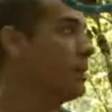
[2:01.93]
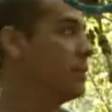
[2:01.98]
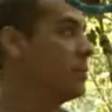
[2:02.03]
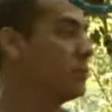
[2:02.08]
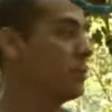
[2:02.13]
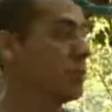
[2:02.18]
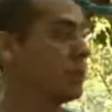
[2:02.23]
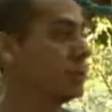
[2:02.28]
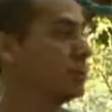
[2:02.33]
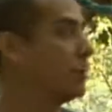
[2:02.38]

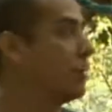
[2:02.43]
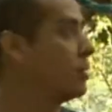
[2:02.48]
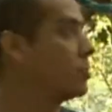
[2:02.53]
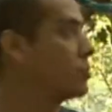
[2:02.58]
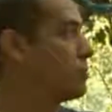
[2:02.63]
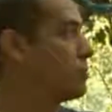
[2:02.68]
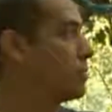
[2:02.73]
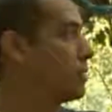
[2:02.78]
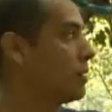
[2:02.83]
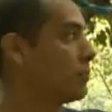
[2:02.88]
So he'll make
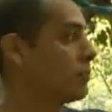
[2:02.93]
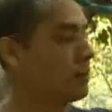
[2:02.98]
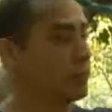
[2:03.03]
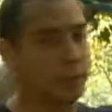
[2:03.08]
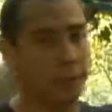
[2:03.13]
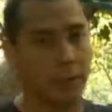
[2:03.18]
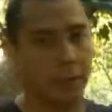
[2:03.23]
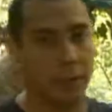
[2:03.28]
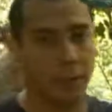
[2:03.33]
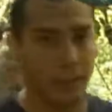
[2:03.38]
that
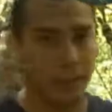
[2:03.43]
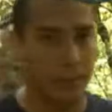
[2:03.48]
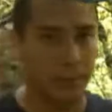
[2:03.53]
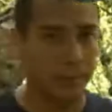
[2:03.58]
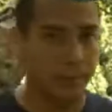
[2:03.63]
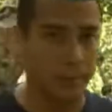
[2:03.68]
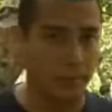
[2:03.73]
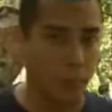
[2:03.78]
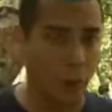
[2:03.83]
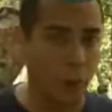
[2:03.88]
the
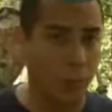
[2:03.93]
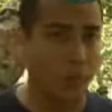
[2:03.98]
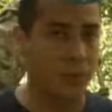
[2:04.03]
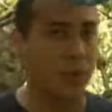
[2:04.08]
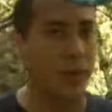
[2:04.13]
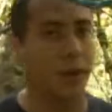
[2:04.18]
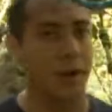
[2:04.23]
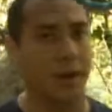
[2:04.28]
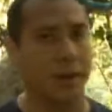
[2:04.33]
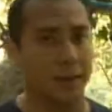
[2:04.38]
ropes
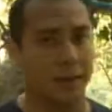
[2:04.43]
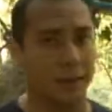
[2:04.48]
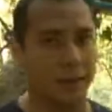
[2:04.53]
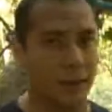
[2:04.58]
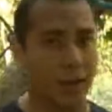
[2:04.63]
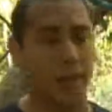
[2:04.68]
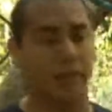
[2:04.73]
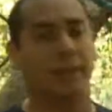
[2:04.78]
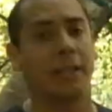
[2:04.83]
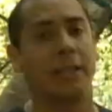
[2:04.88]
are the
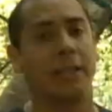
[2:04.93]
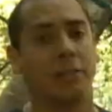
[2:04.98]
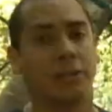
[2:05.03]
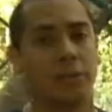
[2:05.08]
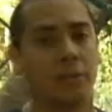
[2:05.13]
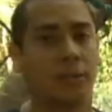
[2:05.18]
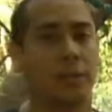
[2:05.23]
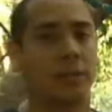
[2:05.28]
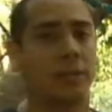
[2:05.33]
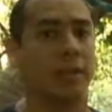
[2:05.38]
right
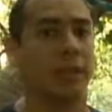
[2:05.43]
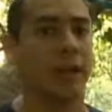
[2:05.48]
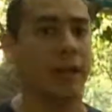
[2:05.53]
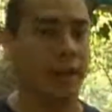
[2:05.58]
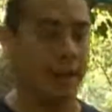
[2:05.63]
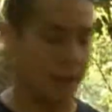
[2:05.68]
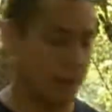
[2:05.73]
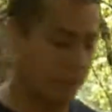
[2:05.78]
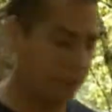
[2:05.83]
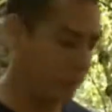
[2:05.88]
tension,
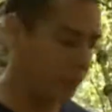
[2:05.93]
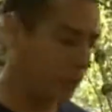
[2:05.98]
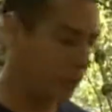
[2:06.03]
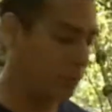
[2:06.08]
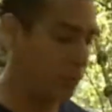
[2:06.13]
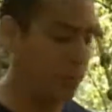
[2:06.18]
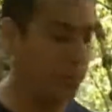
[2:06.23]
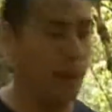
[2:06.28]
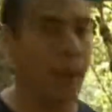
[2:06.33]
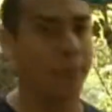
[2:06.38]
that everything on
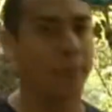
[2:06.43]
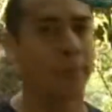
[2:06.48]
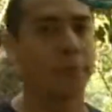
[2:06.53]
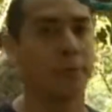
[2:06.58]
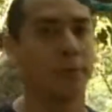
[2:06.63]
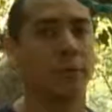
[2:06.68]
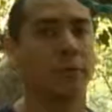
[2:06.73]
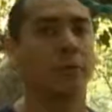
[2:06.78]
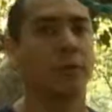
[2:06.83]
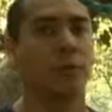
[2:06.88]
the platforms
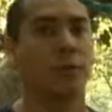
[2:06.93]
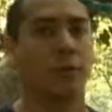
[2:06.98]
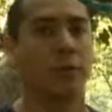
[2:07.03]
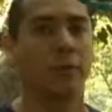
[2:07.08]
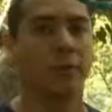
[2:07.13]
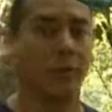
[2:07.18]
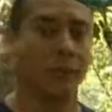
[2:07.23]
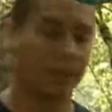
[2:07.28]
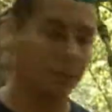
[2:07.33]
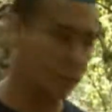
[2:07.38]
looks
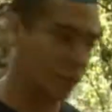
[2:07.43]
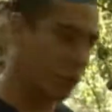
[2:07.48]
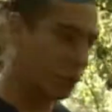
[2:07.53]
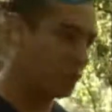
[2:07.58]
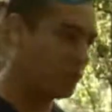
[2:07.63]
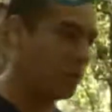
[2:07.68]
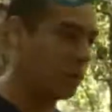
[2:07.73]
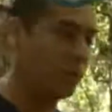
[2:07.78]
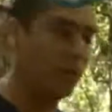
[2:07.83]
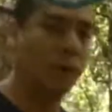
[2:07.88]
good, that the
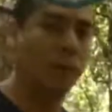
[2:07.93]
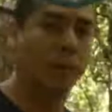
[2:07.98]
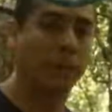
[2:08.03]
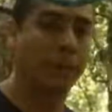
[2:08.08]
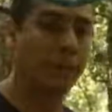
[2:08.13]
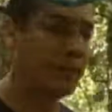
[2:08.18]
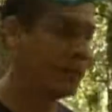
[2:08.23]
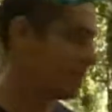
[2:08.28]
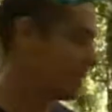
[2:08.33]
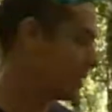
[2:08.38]
ropes are well
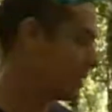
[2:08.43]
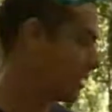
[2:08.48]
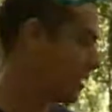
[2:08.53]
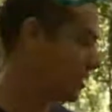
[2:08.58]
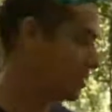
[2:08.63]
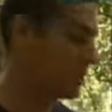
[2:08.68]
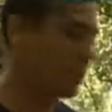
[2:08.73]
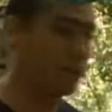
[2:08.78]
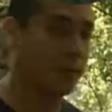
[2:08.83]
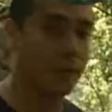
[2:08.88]
placed,
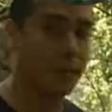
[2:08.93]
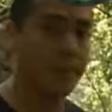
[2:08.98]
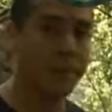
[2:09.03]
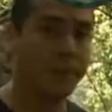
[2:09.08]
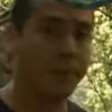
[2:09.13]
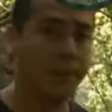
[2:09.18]
etc., etc.